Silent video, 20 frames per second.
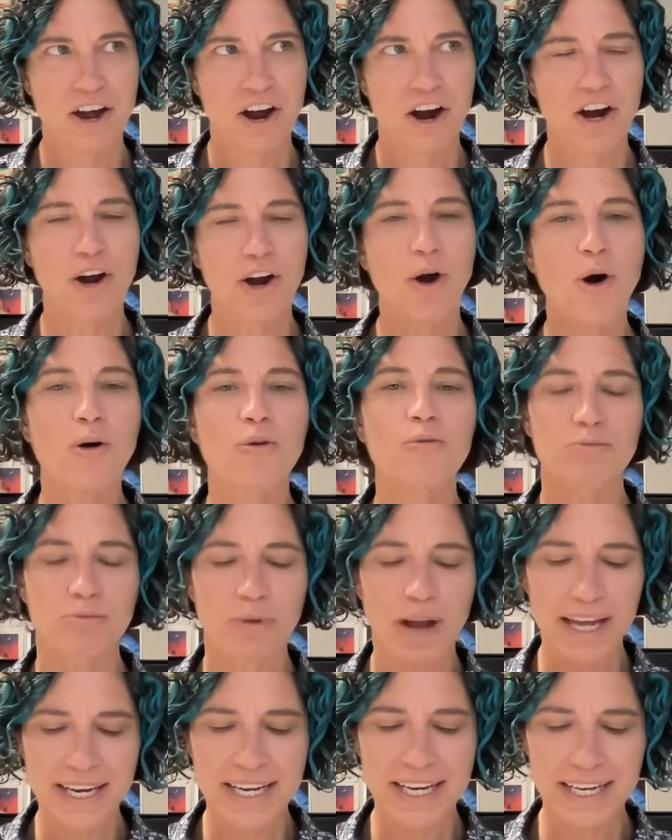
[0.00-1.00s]
are
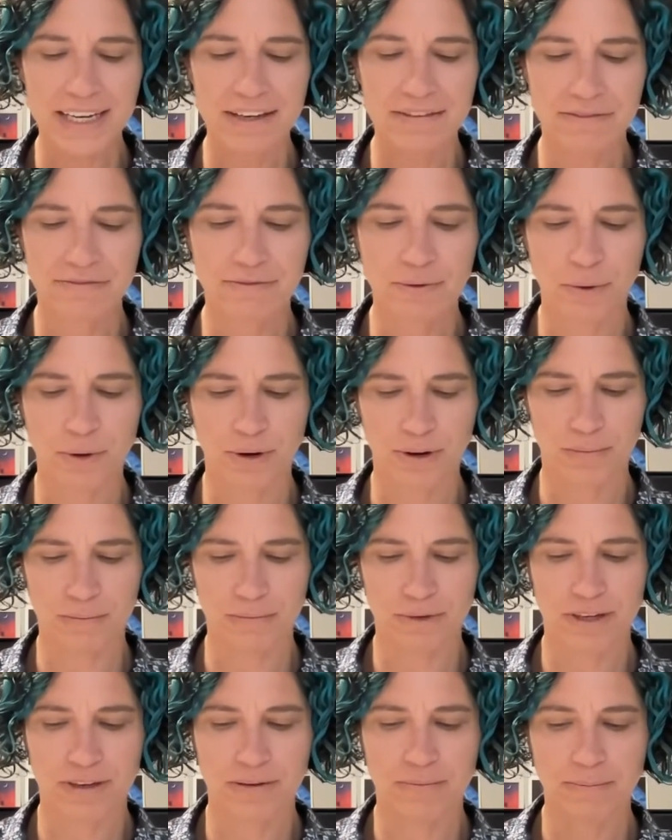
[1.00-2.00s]
already
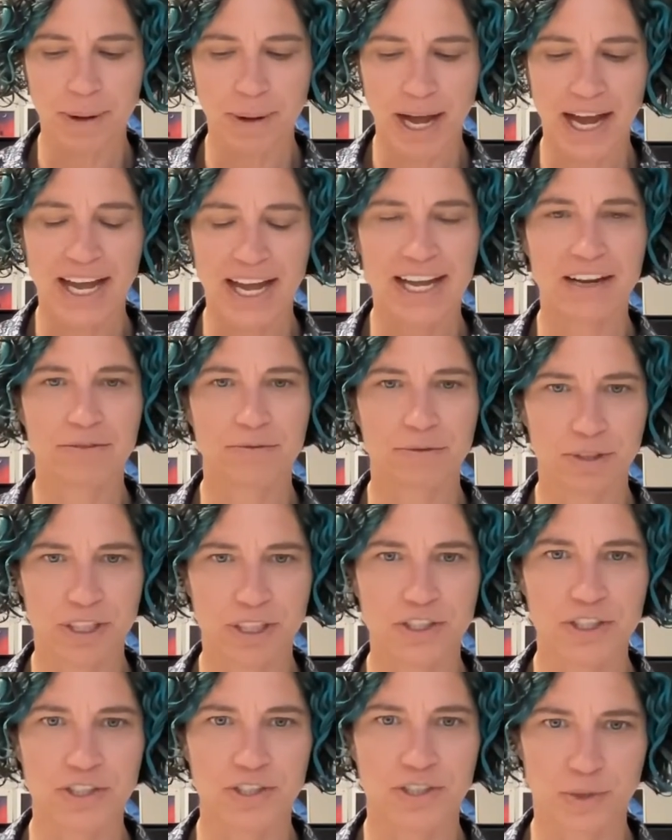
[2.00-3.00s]
informed by
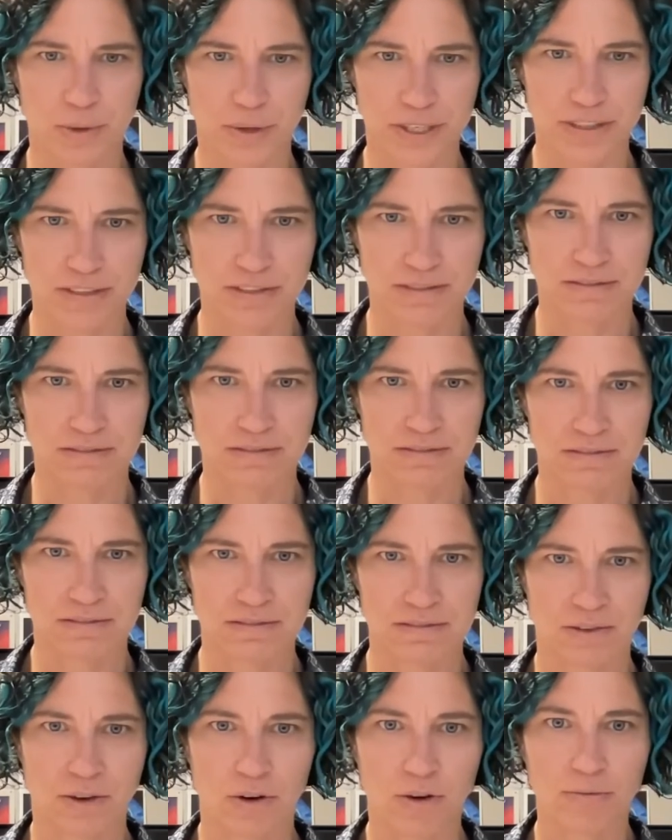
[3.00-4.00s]
religious stories
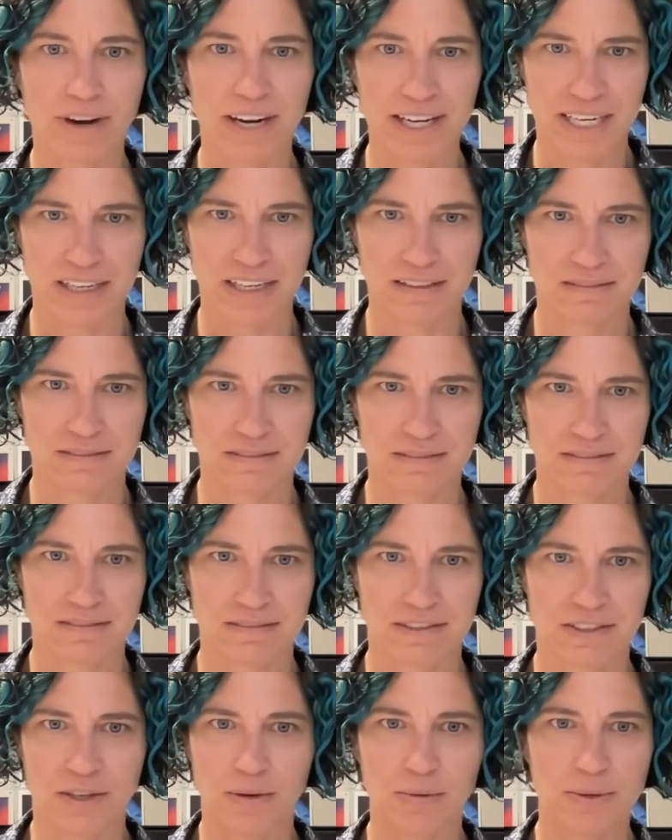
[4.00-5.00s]
already
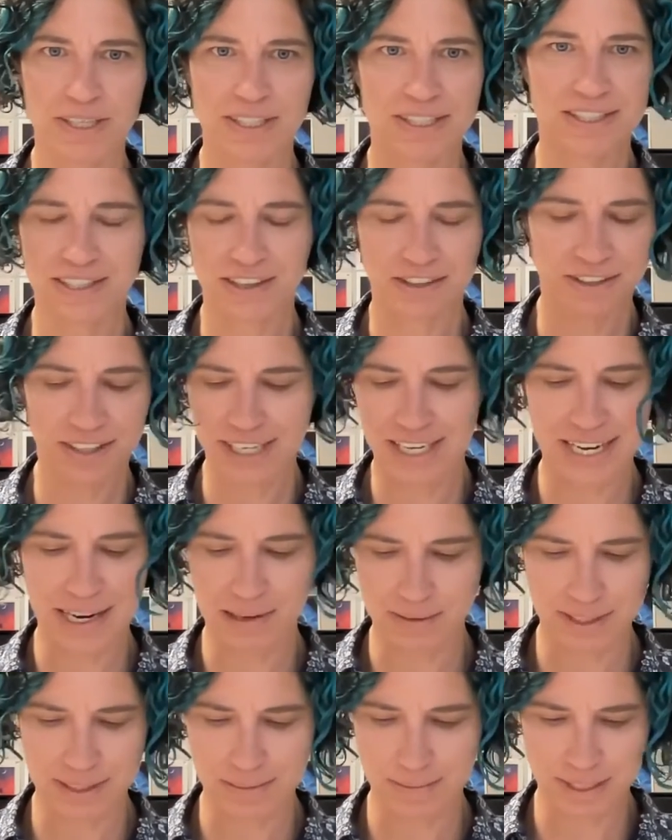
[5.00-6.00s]
that don't necessarily
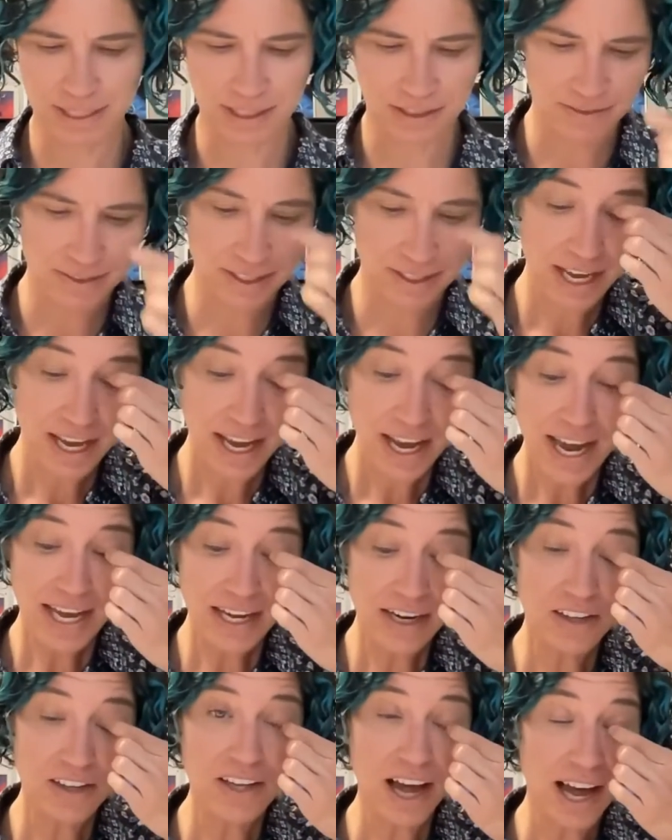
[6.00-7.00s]
announce themselves. And
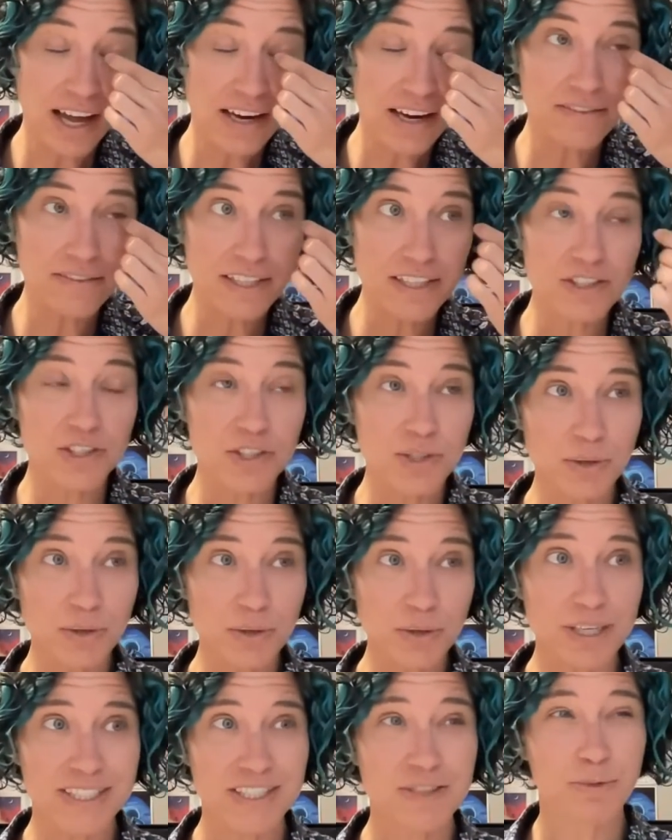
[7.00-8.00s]
a lot of these
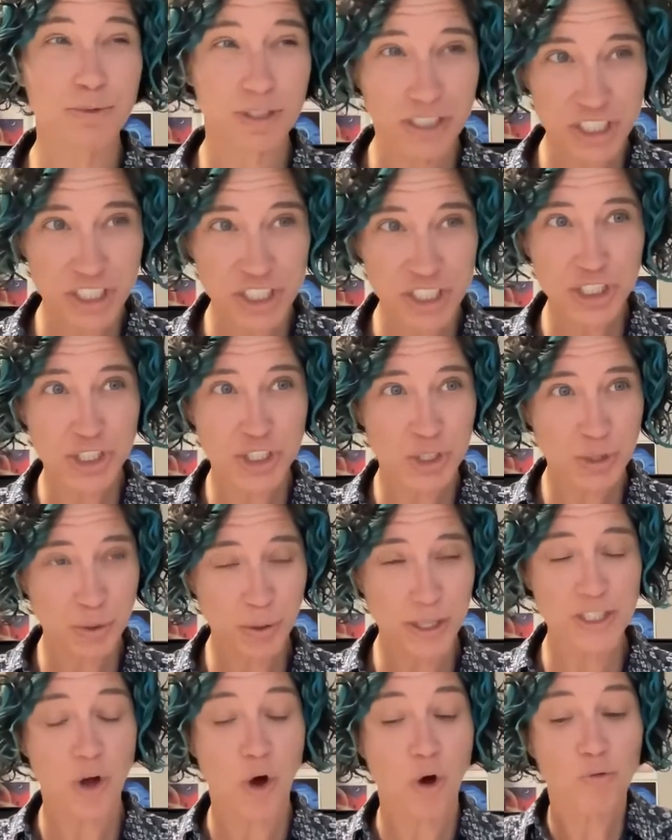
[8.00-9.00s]
stories, these religious
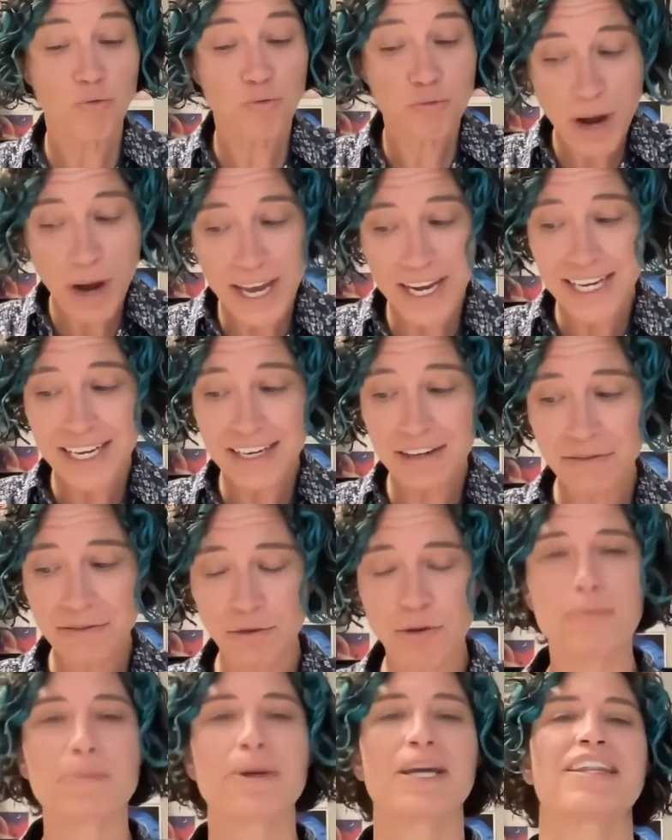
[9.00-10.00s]
stories already
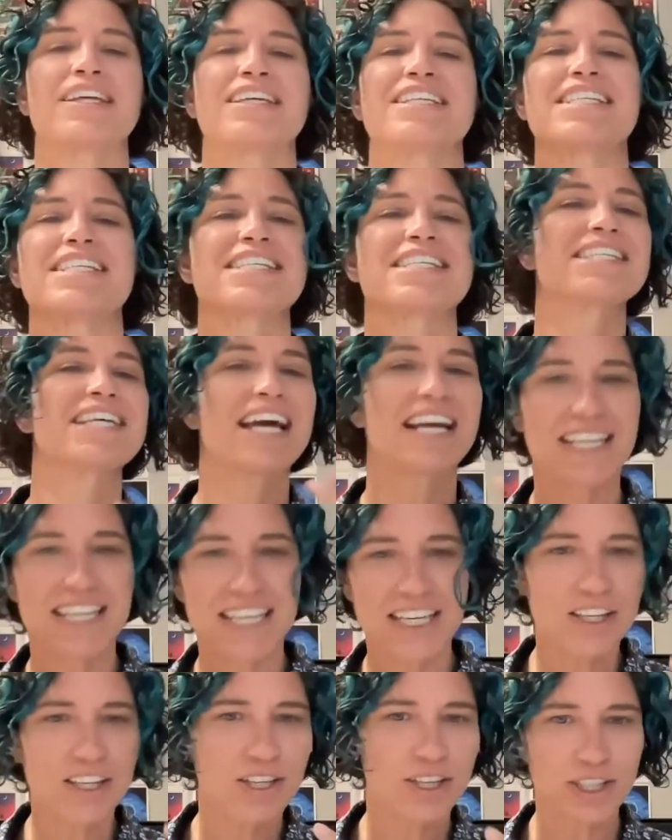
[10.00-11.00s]
informing the
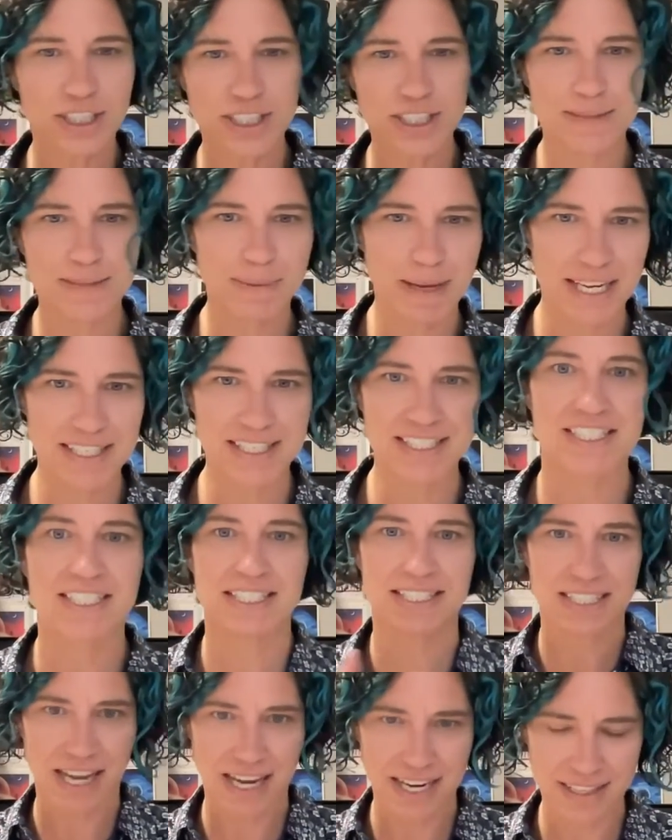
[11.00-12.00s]
secular space
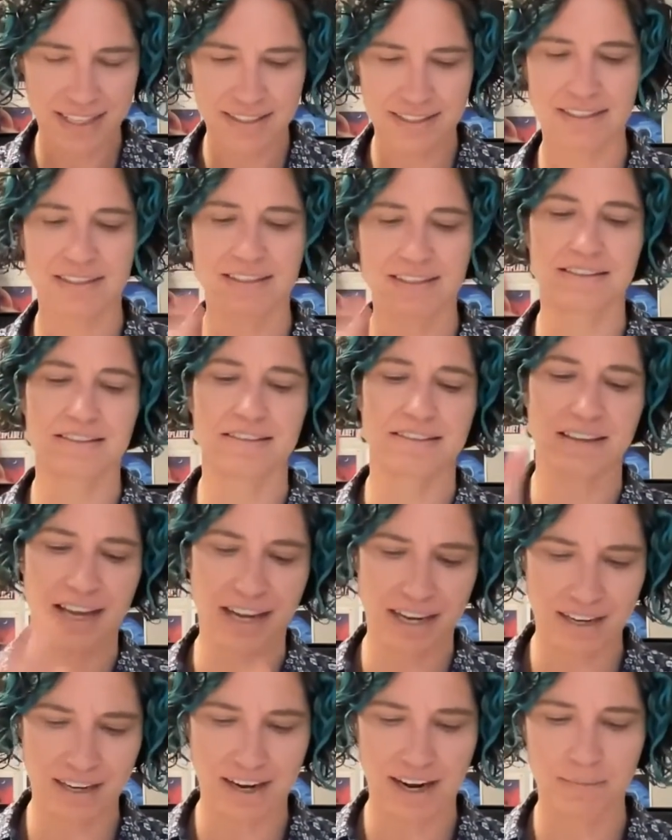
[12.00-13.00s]
sciences,
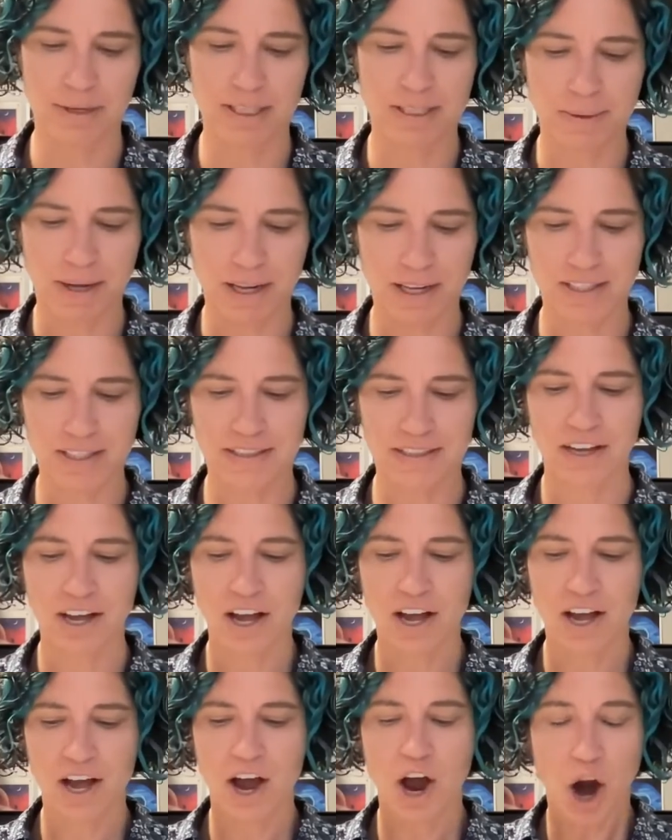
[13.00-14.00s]
economics, politics,
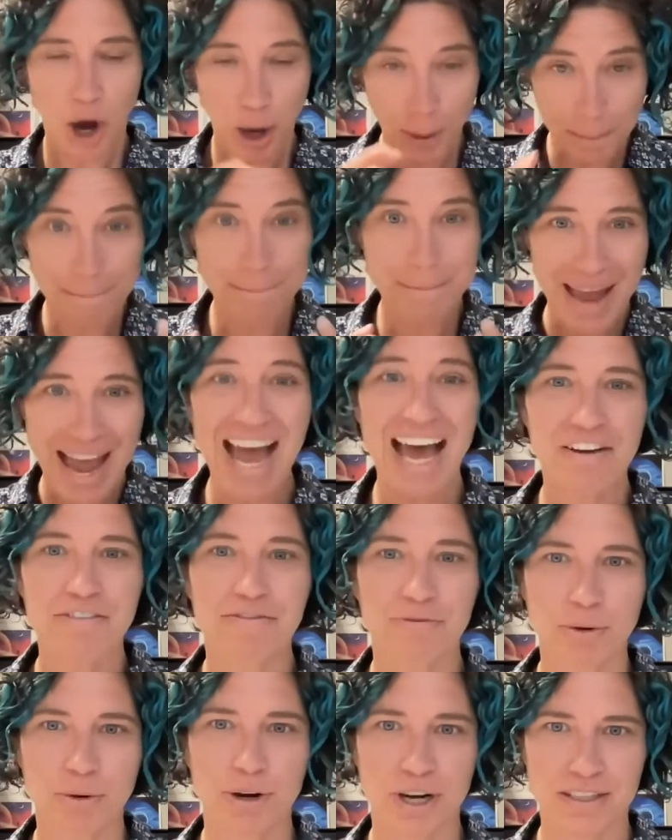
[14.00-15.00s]
are bad
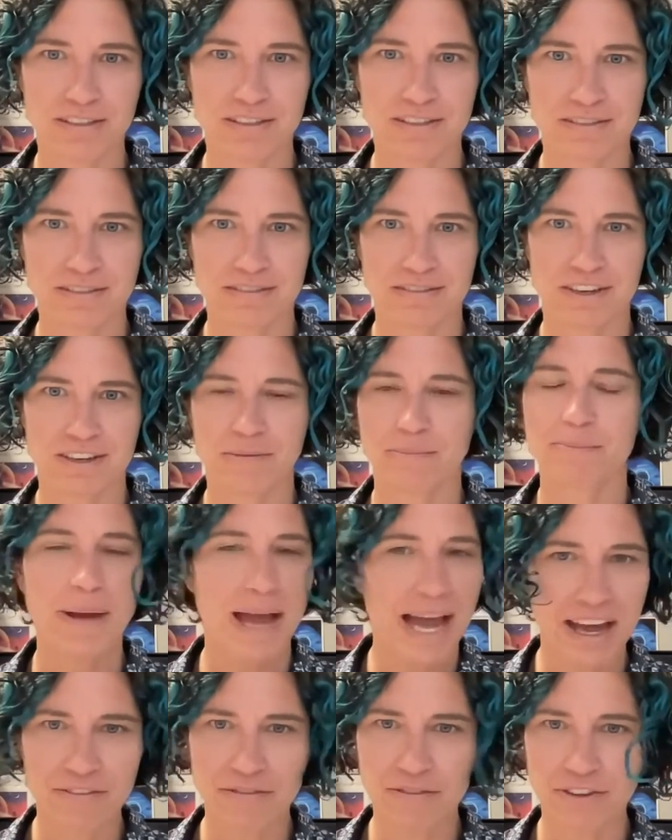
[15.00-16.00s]
for us. They're
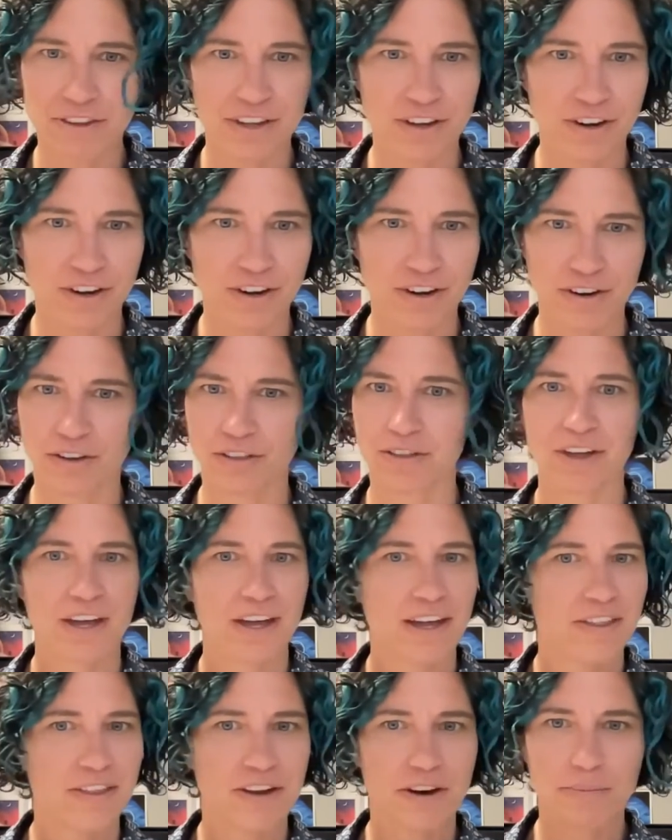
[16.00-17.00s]
bad for the earth.
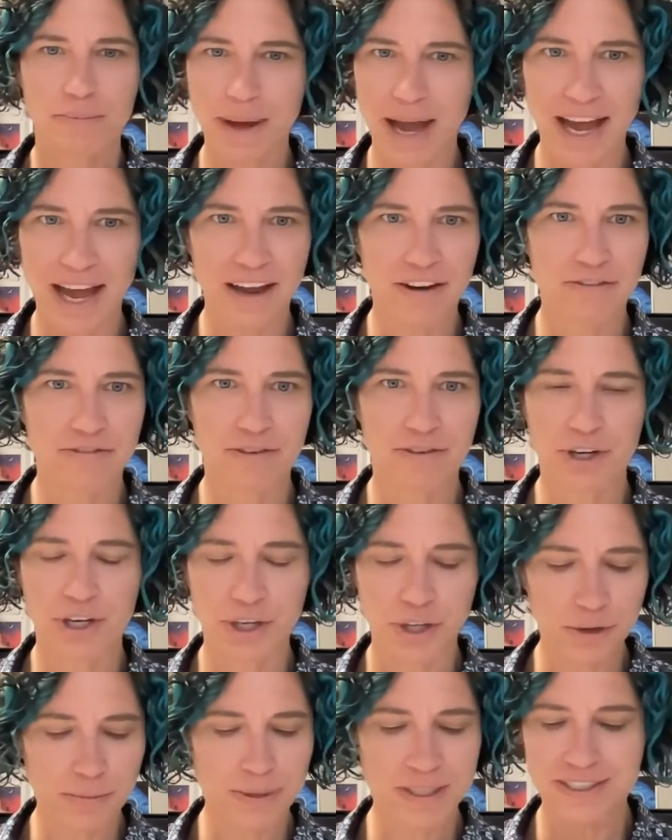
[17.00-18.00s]
They're bad for
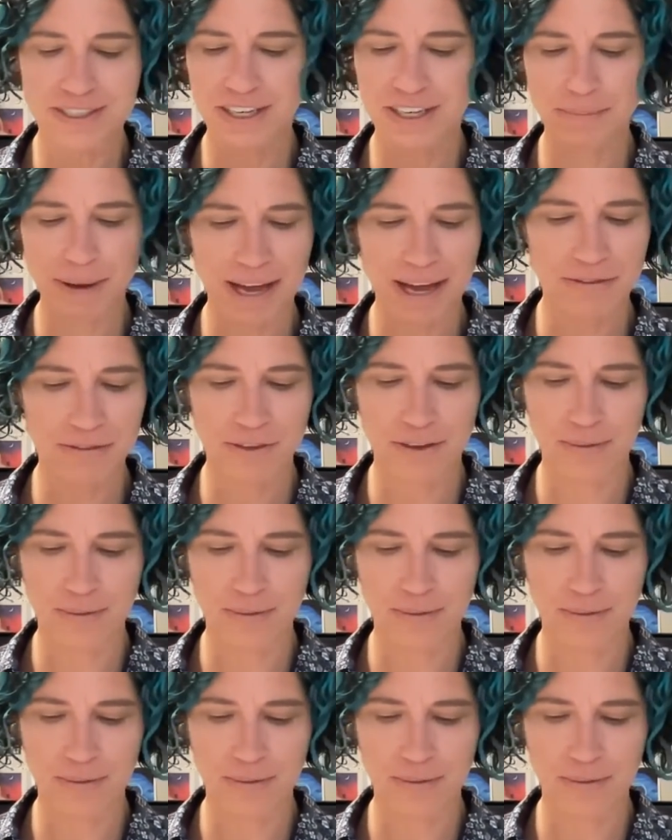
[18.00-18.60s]
humans. They're bad for